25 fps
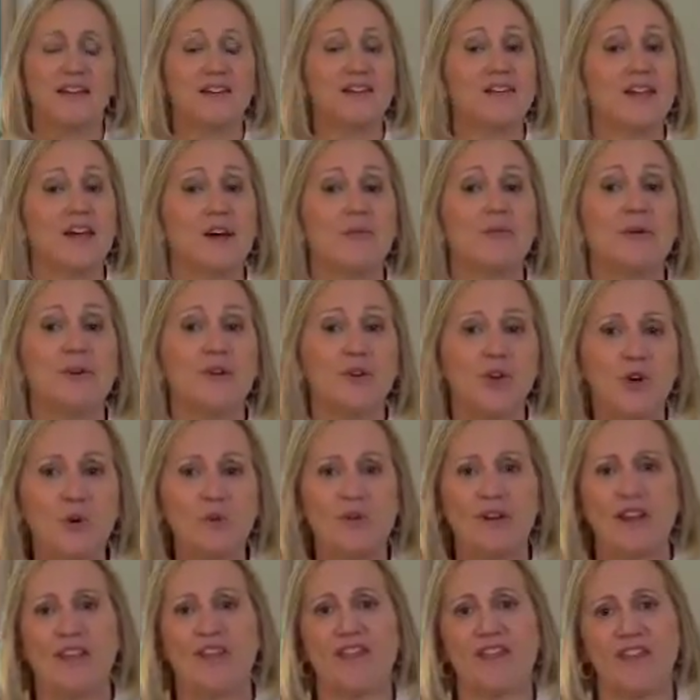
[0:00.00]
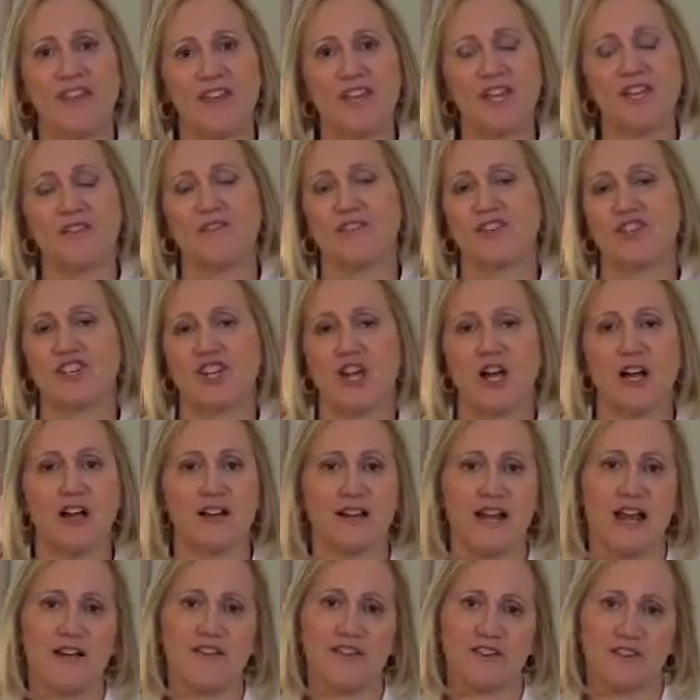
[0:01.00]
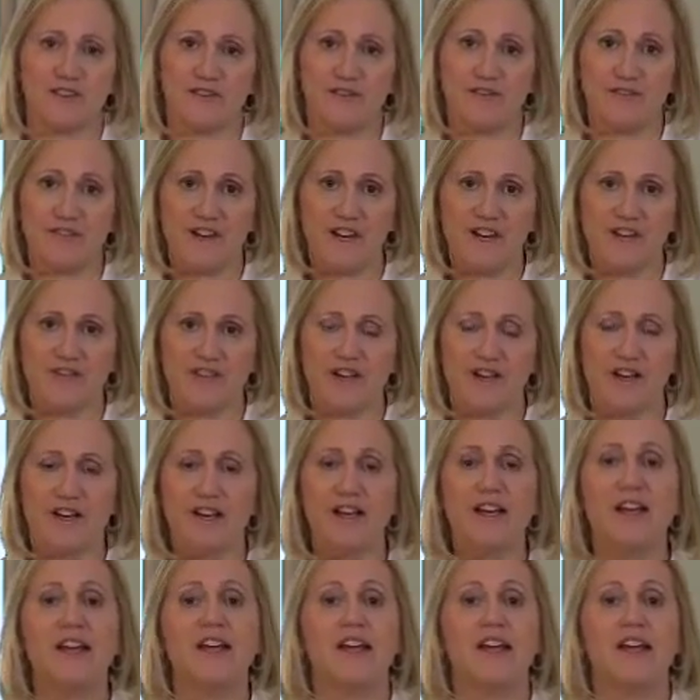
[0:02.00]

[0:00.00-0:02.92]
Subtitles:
Now, we normally think of a child having a fever